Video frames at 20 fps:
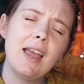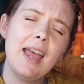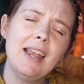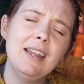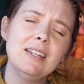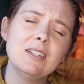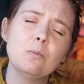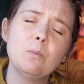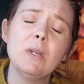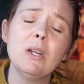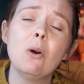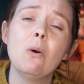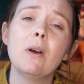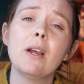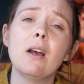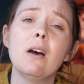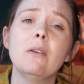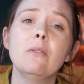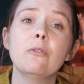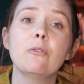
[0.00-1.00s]
And it's been
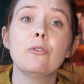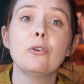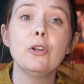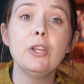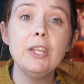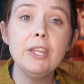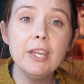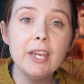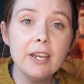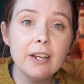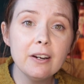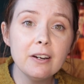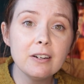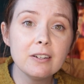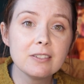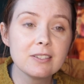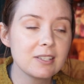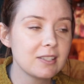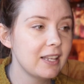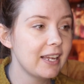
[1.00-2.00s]
going on for years.